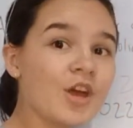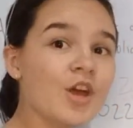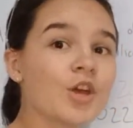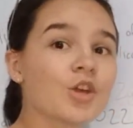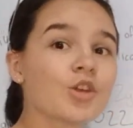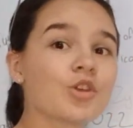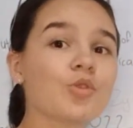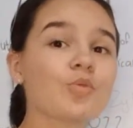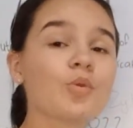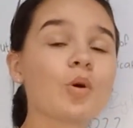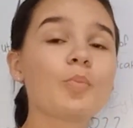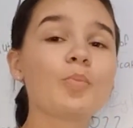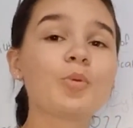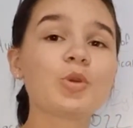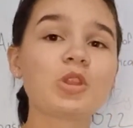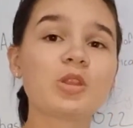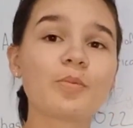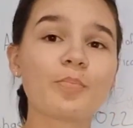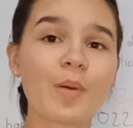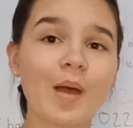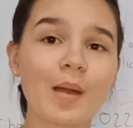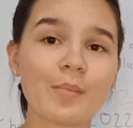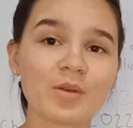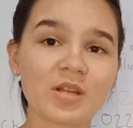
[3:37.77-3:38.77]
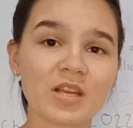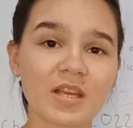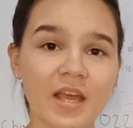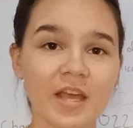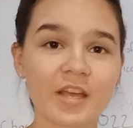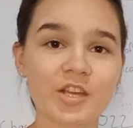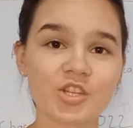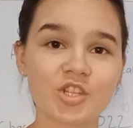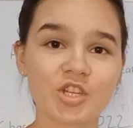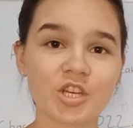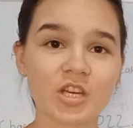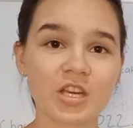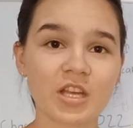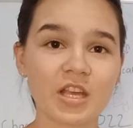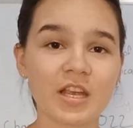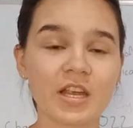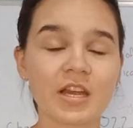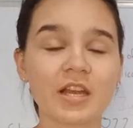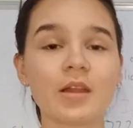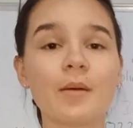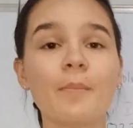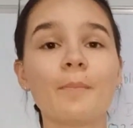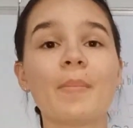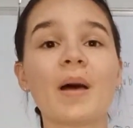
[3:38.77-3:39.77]
You will put the publication
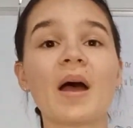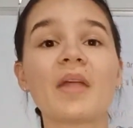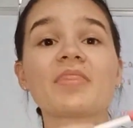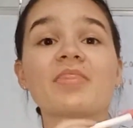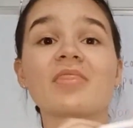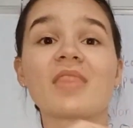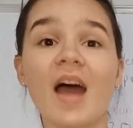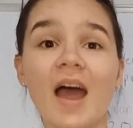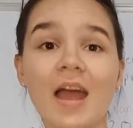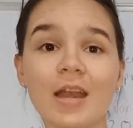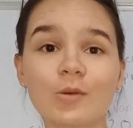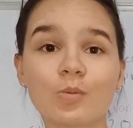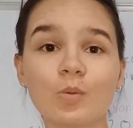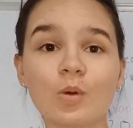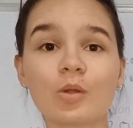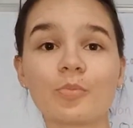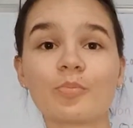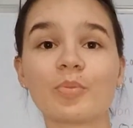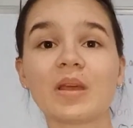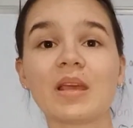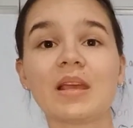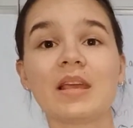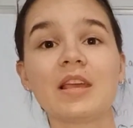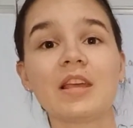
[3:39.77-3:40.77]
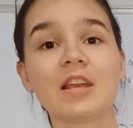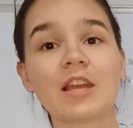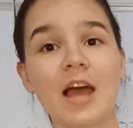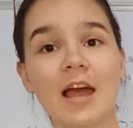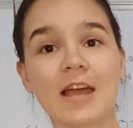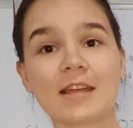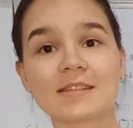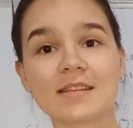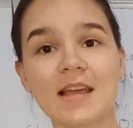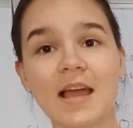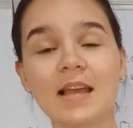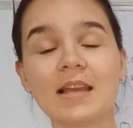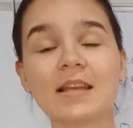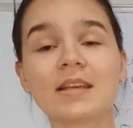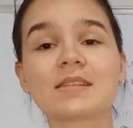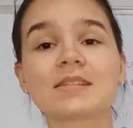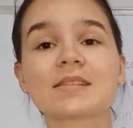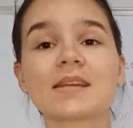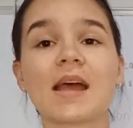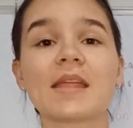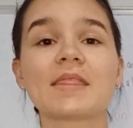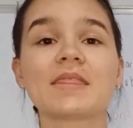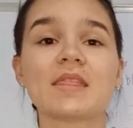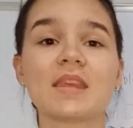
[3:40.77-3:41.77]
in, but that will be in italics,
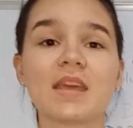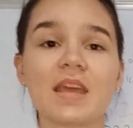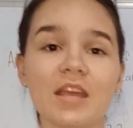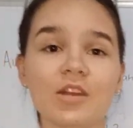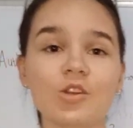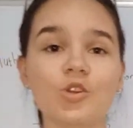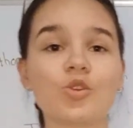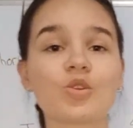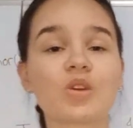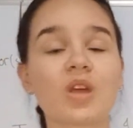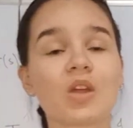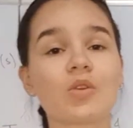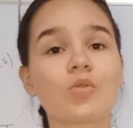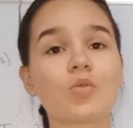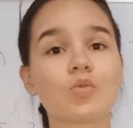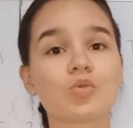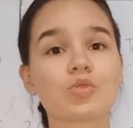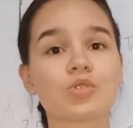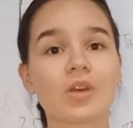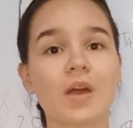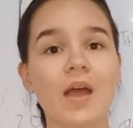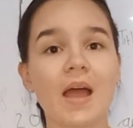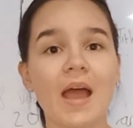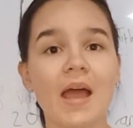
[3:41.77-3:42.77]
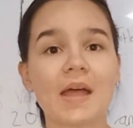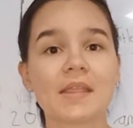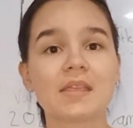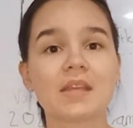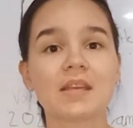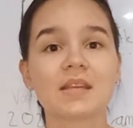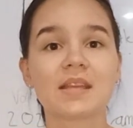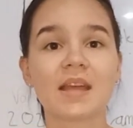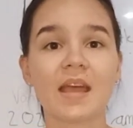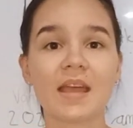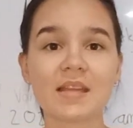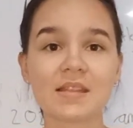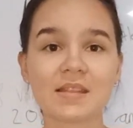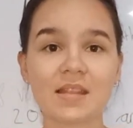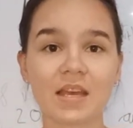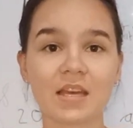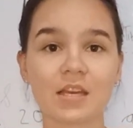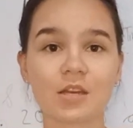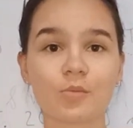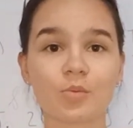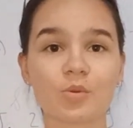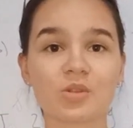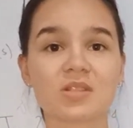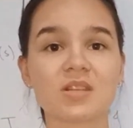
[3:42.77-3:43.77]
and then you can also add the date that
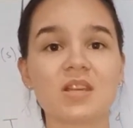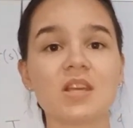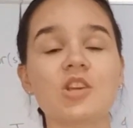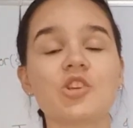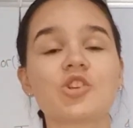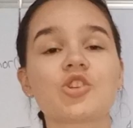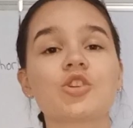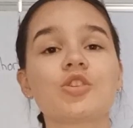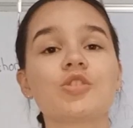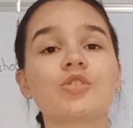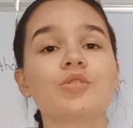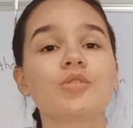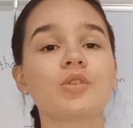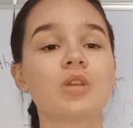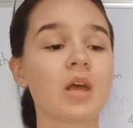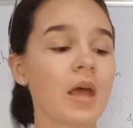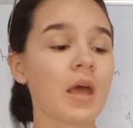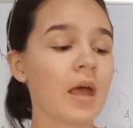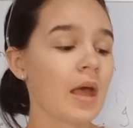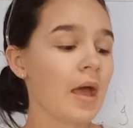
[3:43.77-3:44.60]
it was issued,